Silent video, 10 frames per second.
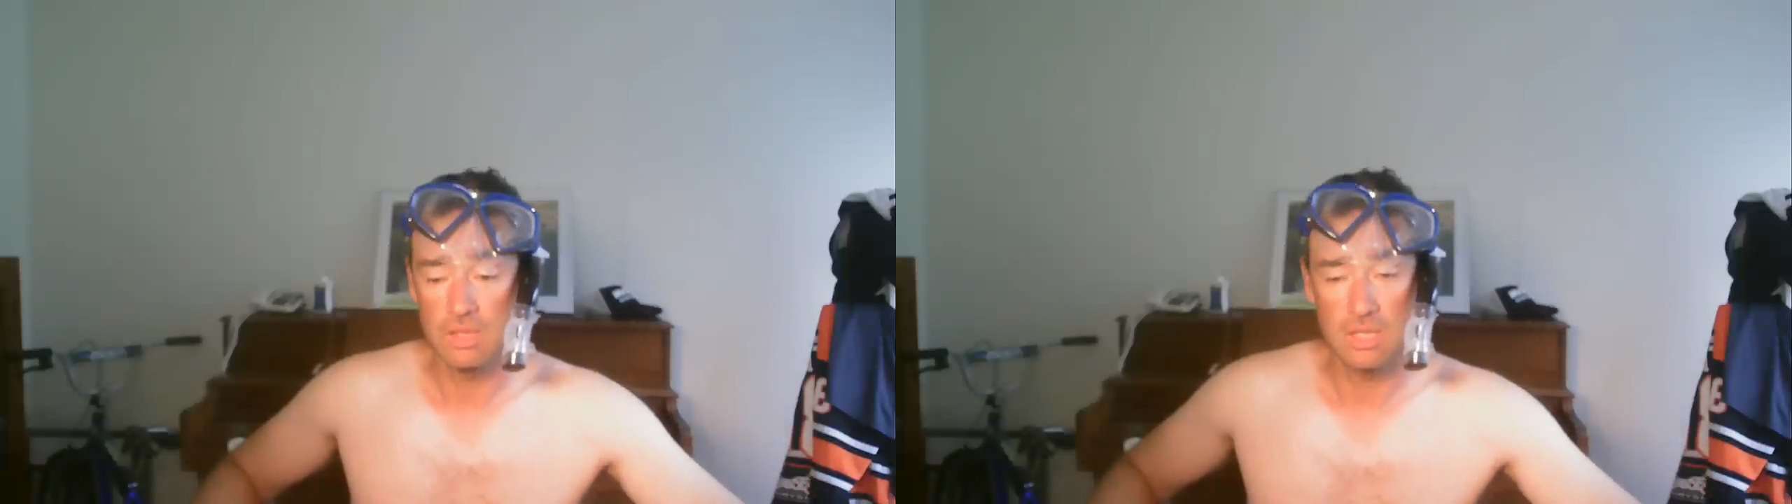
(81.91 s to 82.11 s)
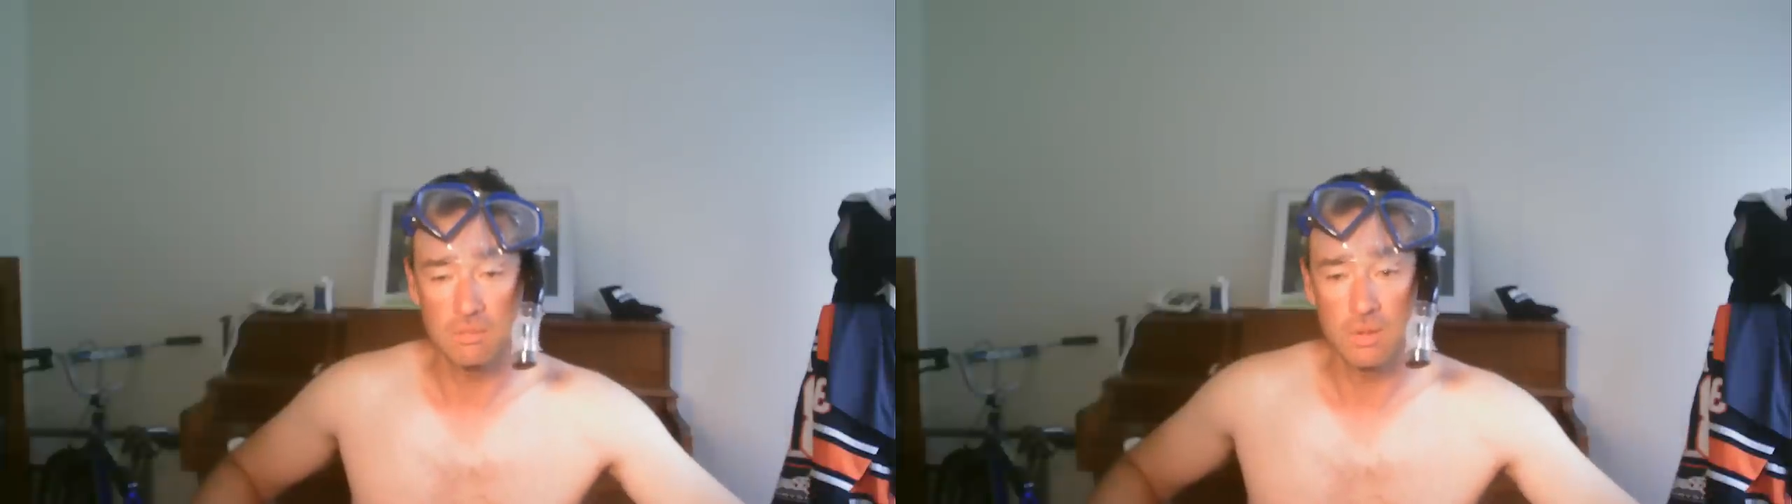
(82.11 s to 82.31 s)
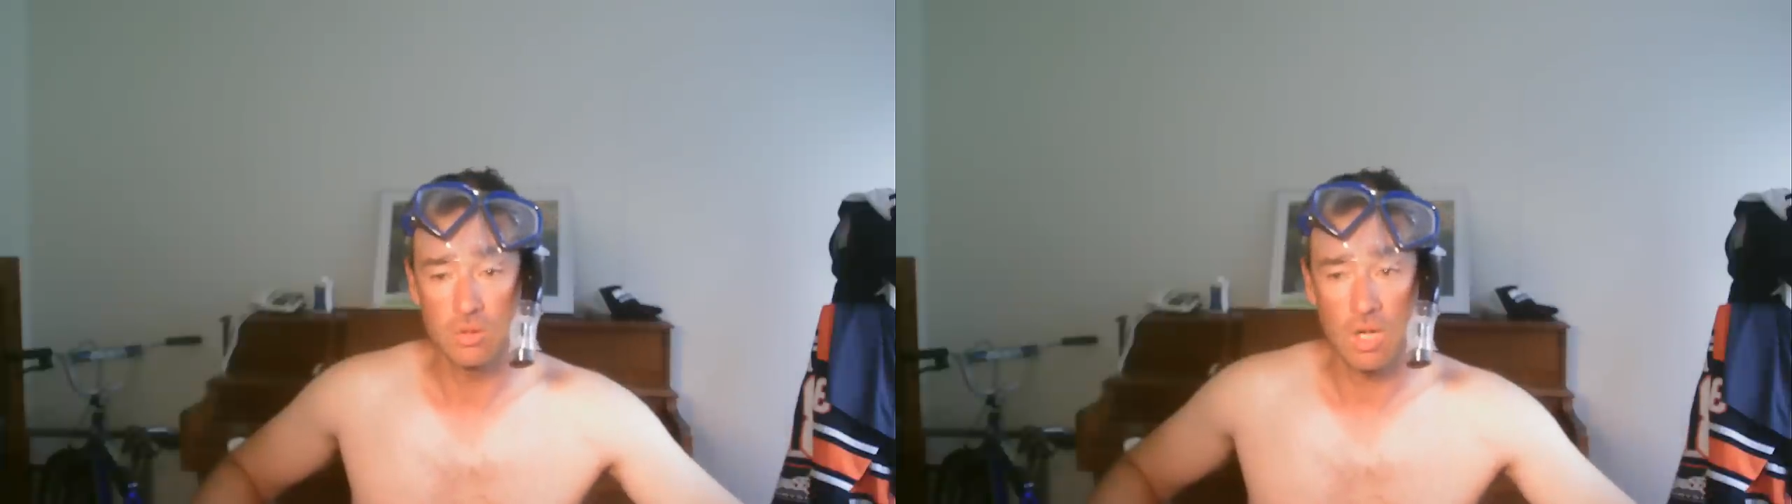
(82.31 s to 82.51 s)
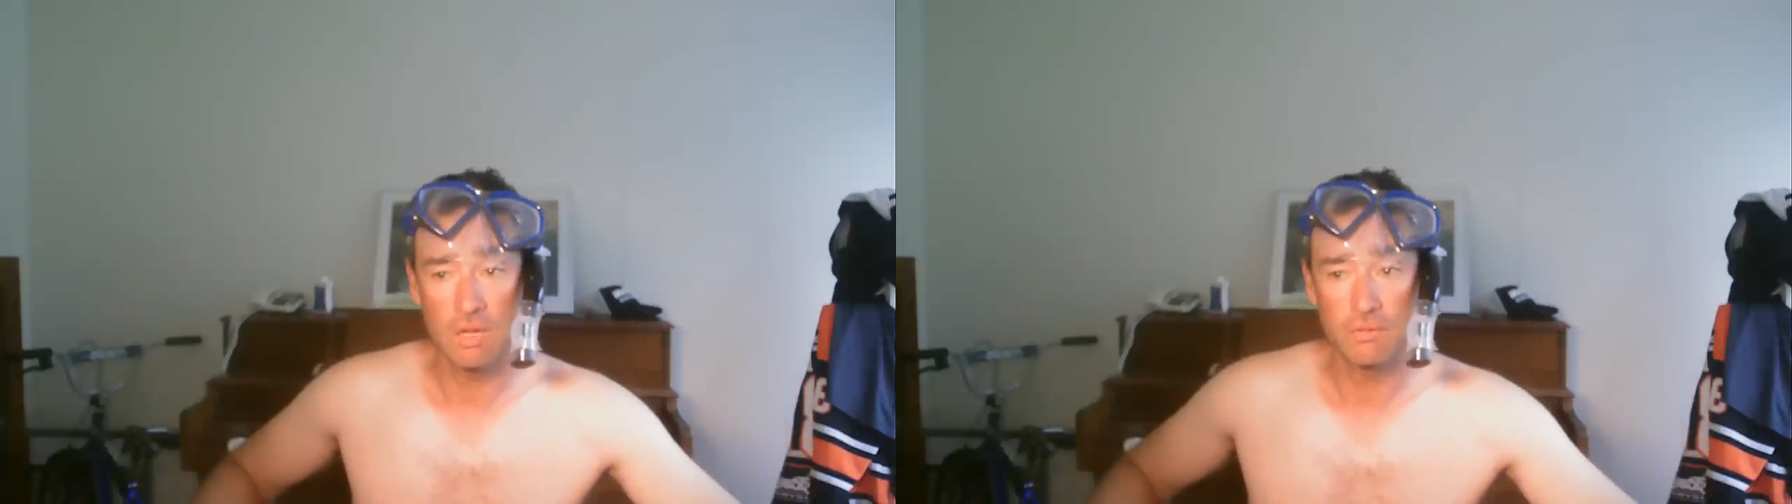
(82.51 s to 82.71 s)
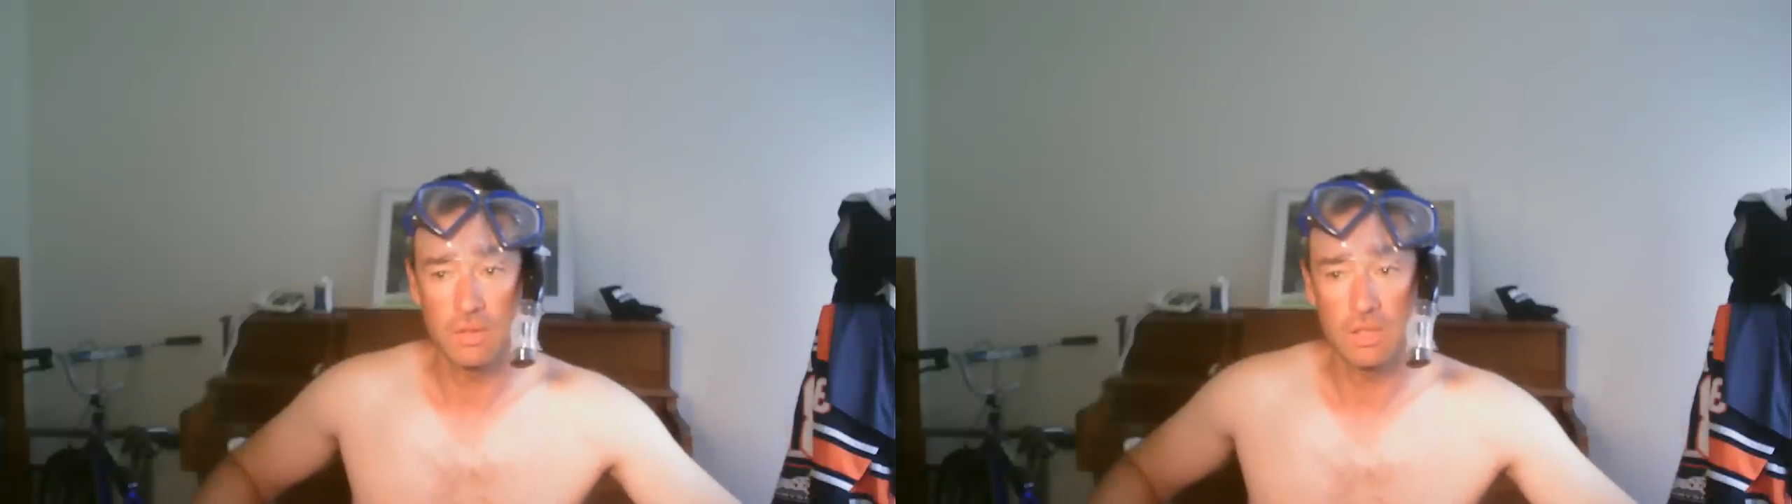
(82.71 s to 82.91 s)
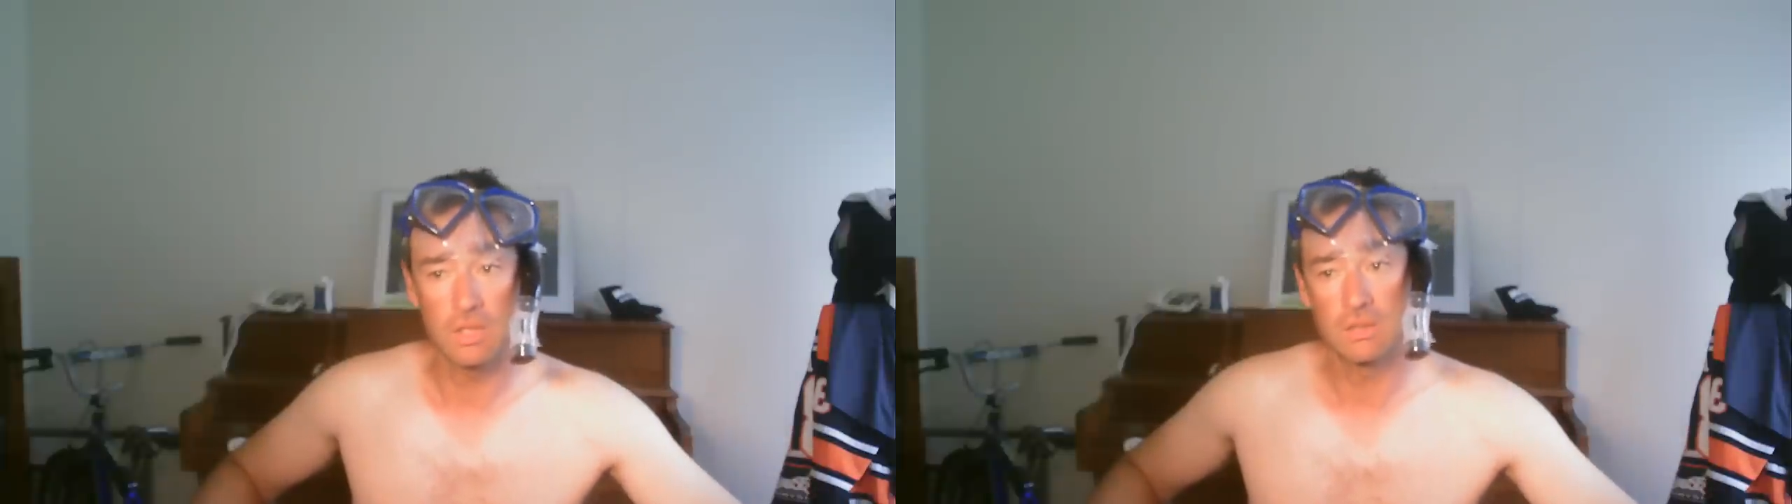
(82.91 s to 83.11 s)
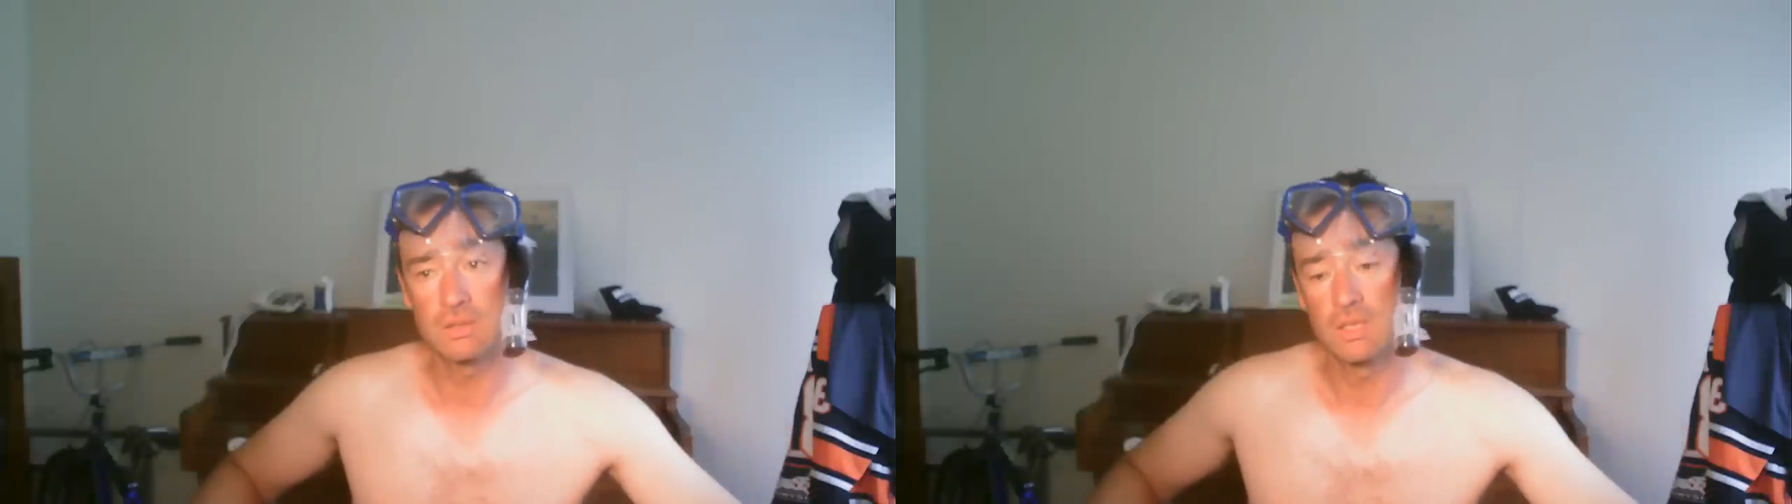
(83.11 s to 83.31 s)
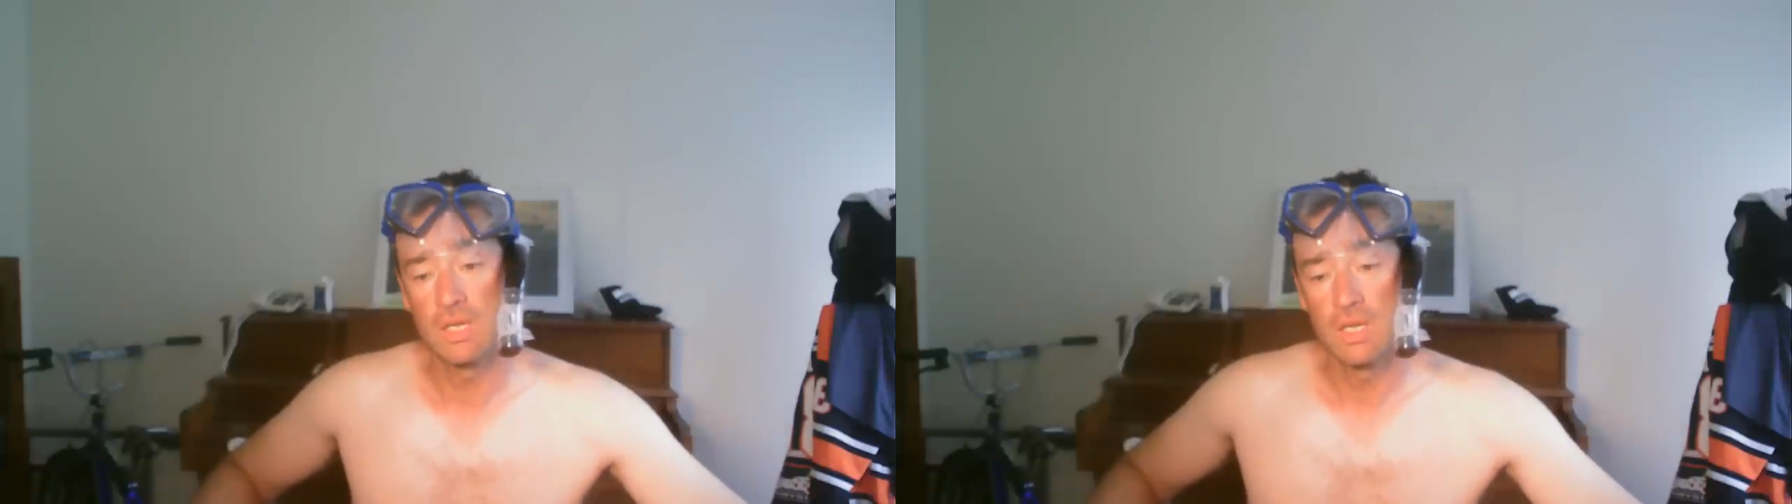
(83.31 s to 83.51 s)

He's been trying for years.